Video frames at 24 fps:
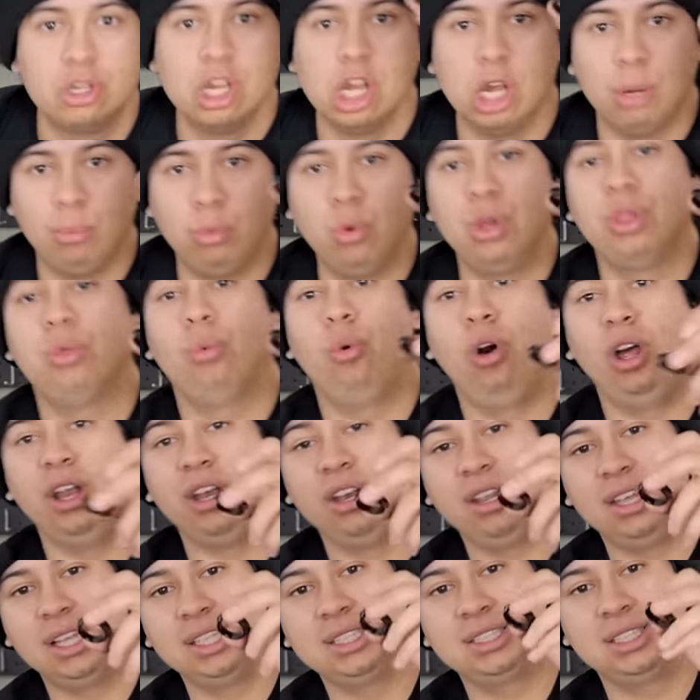come with one.
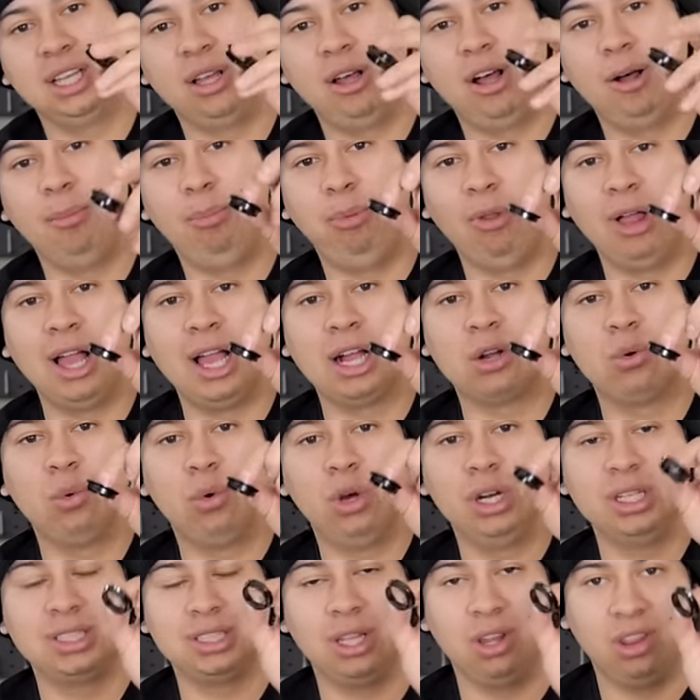It's a black
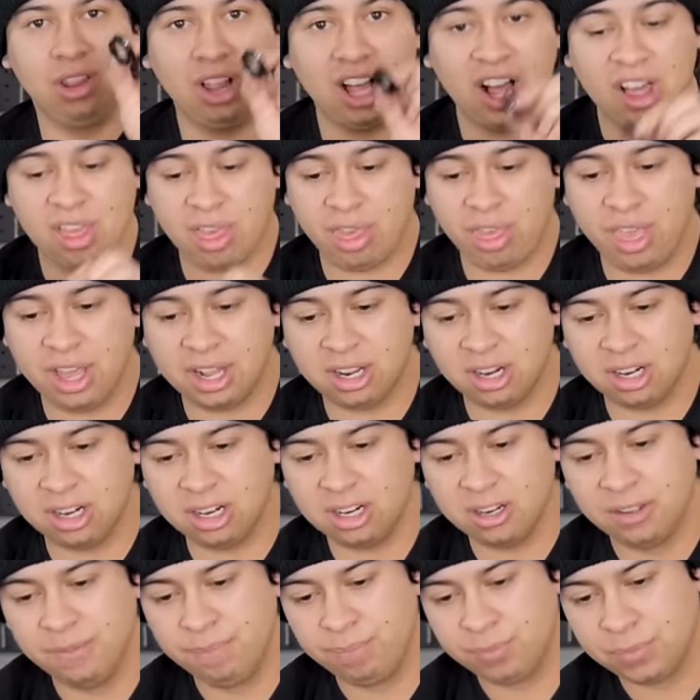one, it's a lot
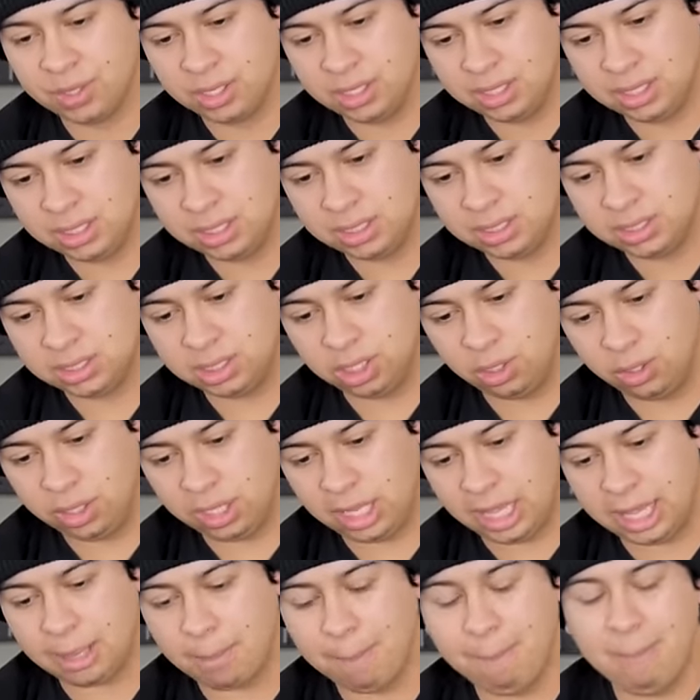thicker. So it
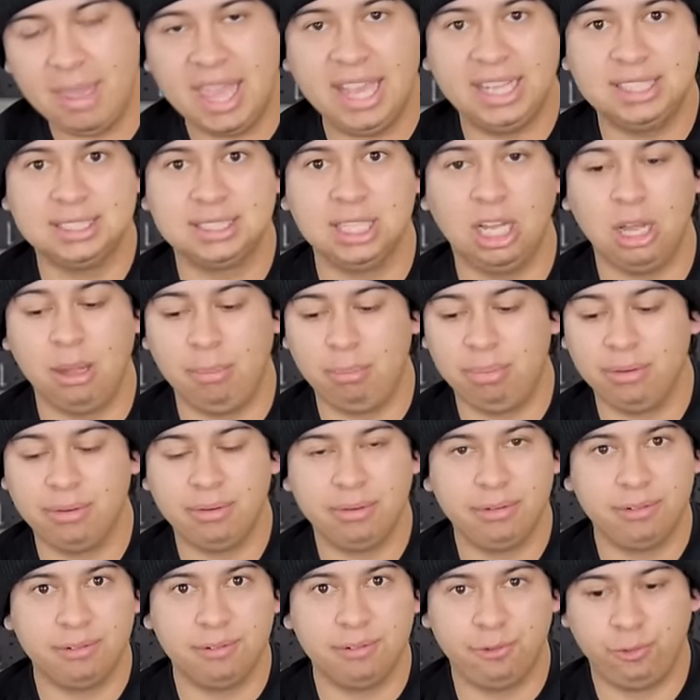like makes up
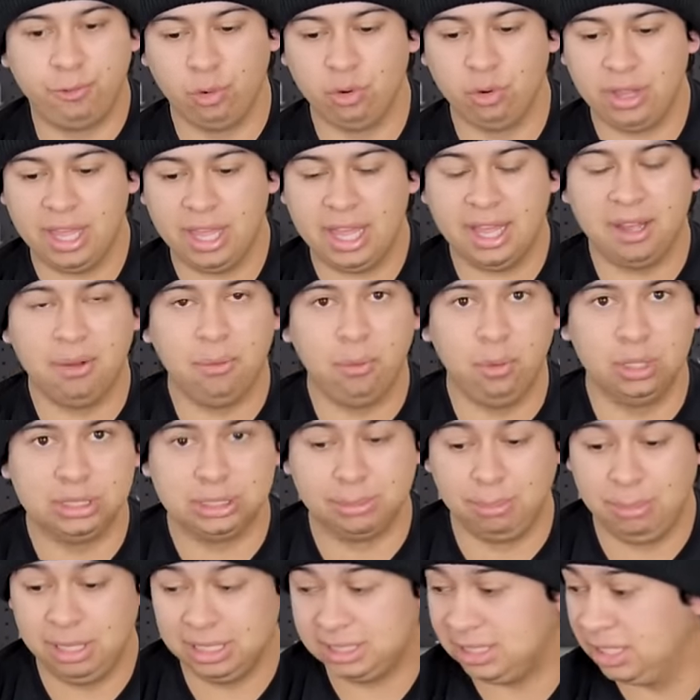for that, what's
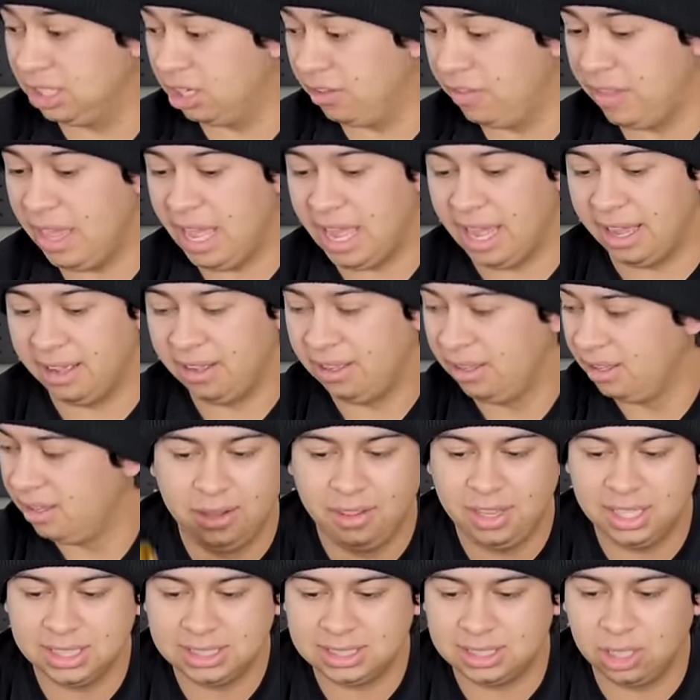missing on that.
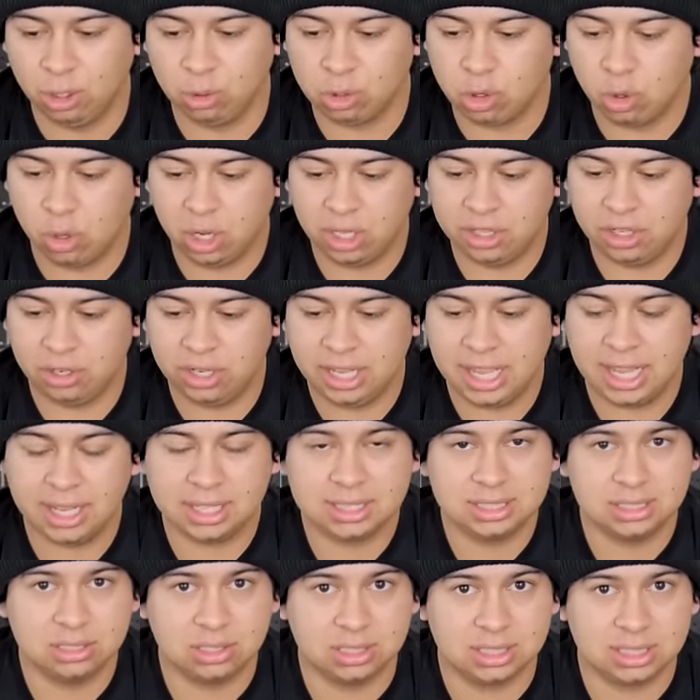This, don't go on there yet,
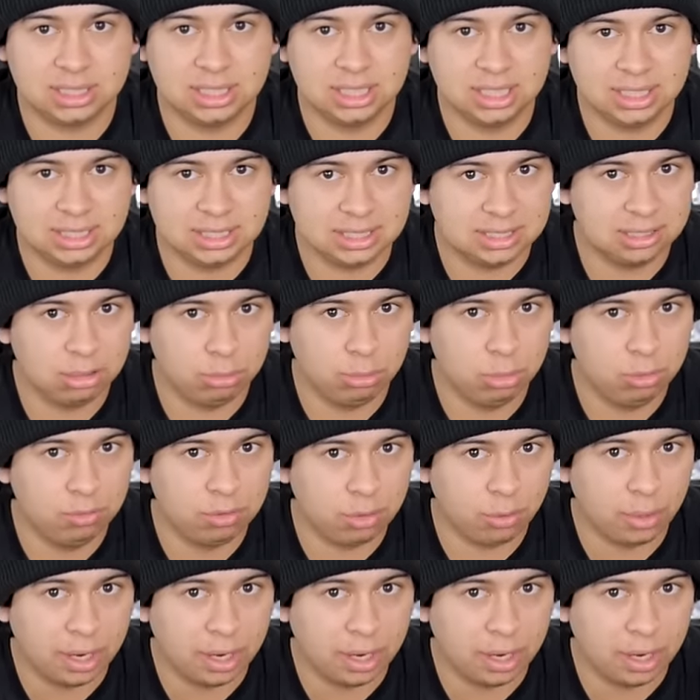because you can see it's still moving